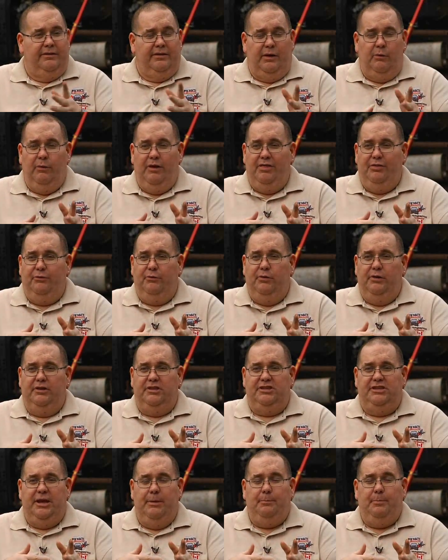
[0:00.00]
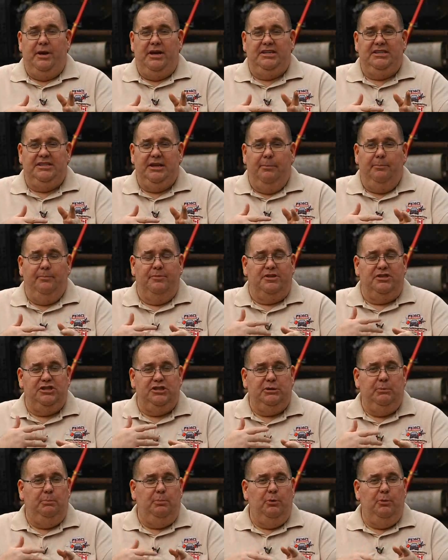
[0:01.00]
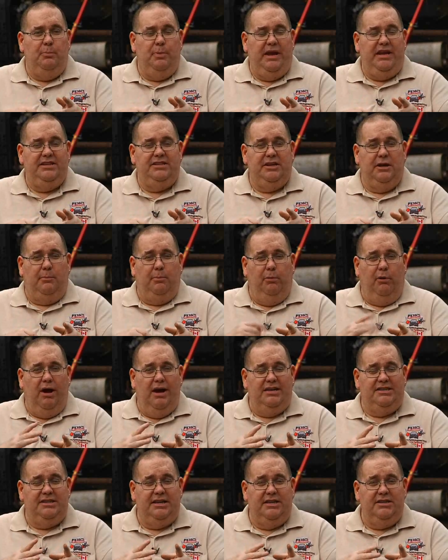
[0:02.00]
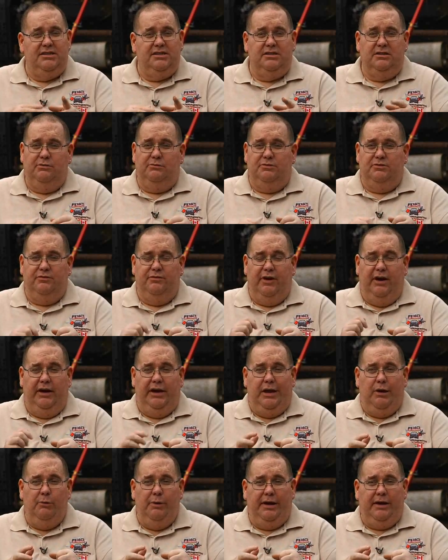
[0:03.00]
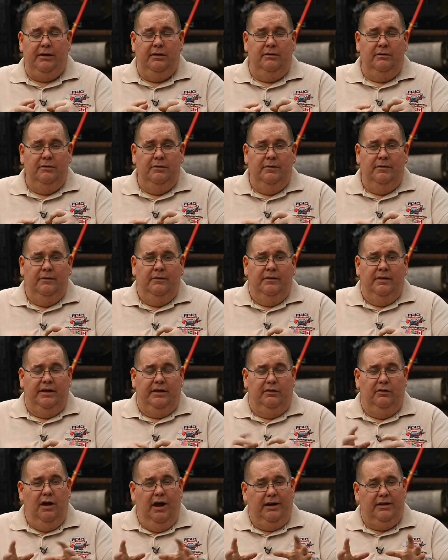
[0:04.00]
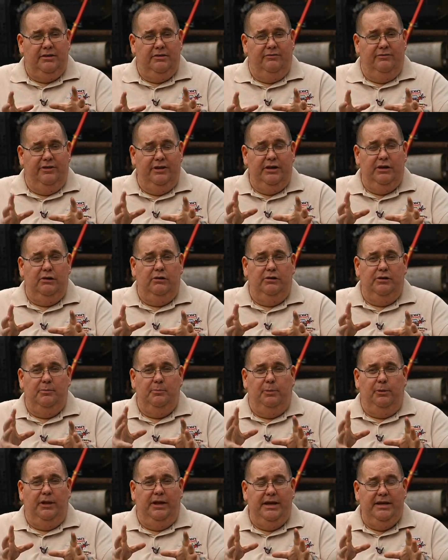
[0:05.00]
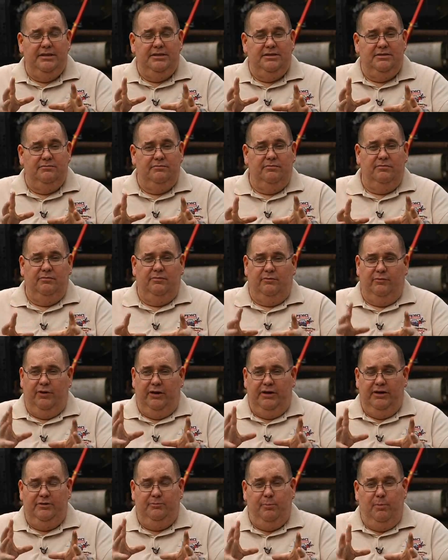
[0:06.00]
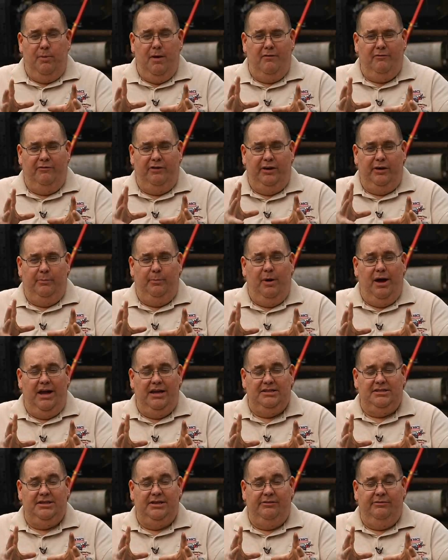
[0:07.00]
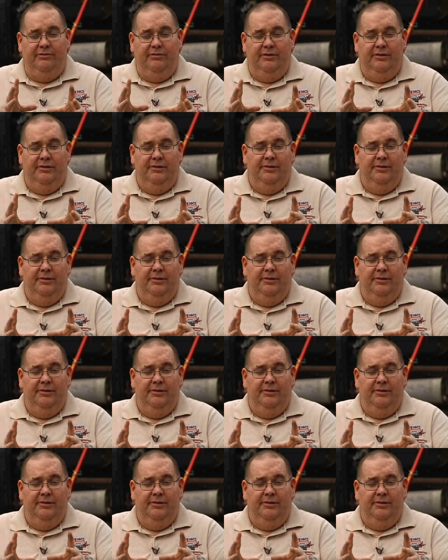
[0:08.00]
They went through it step by step, simple basic process. It was very quick. It locked the vehicle in place, very, very positive.